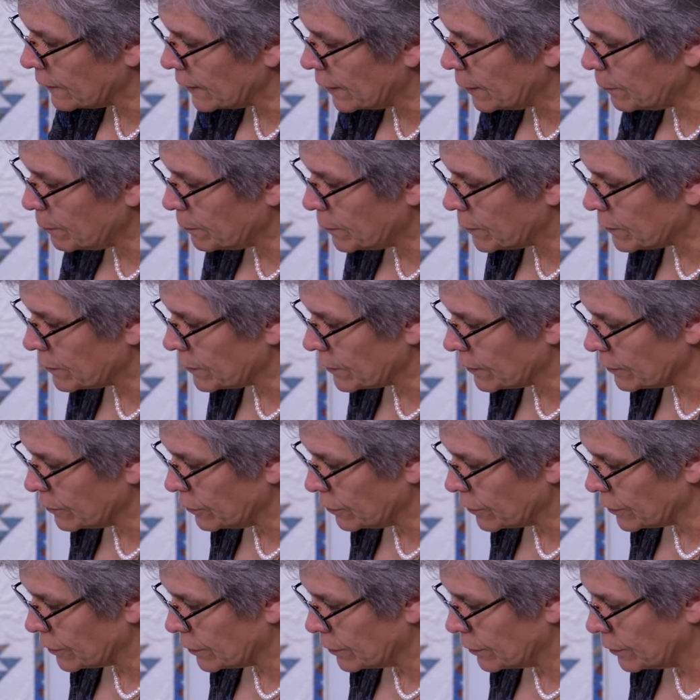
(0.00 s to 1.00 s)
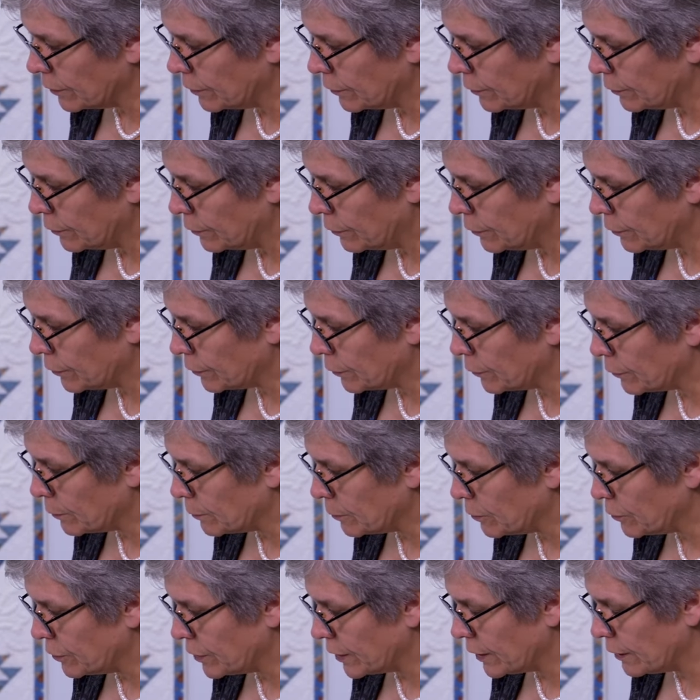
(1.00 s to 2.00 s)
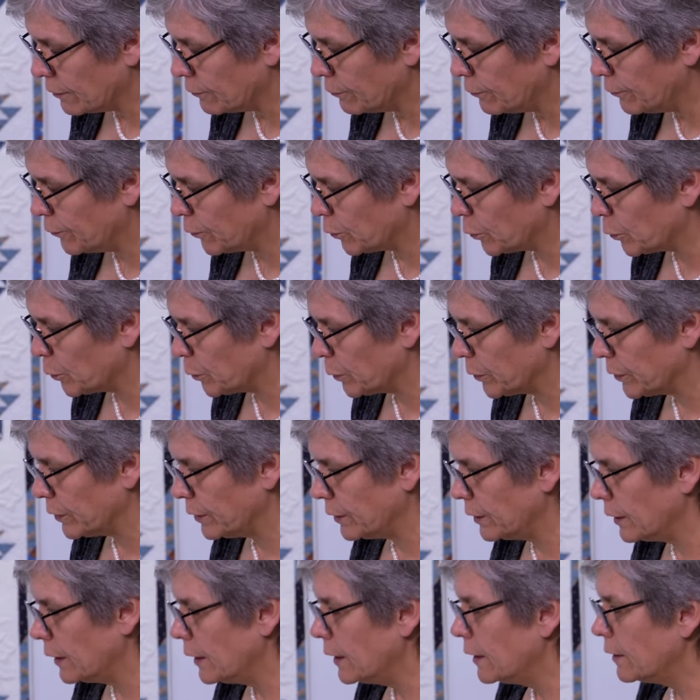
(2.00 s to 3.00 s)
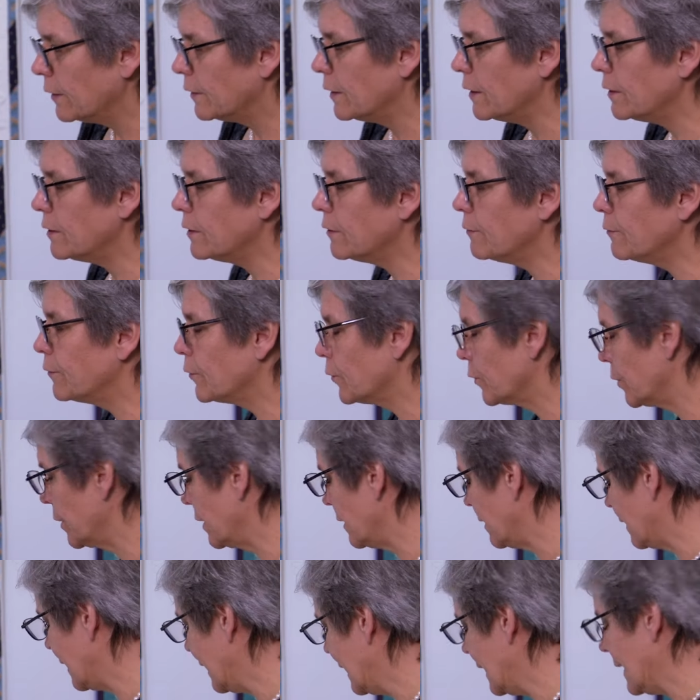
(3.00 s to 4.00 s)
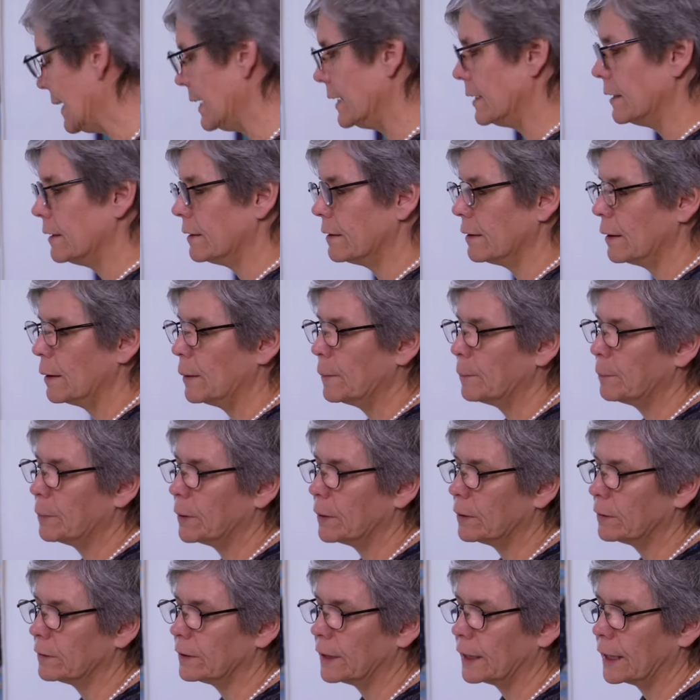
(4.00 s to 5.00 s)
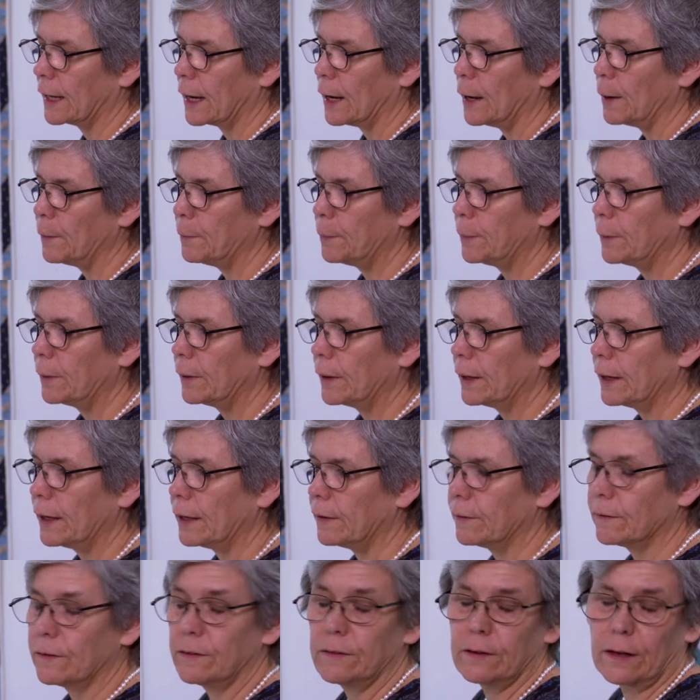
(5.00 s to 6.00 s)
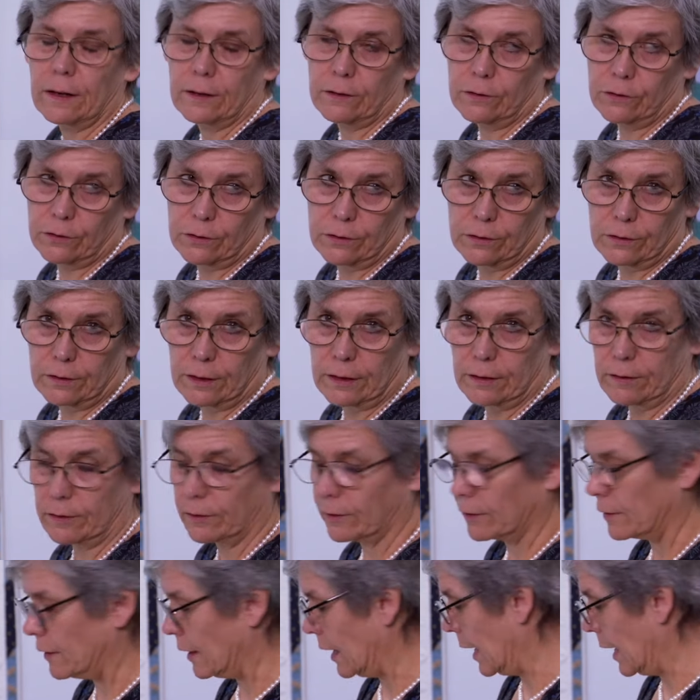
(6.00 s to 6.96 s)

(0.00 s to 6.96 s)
the up position through the machine forward. This avoids lint building up in the tension discs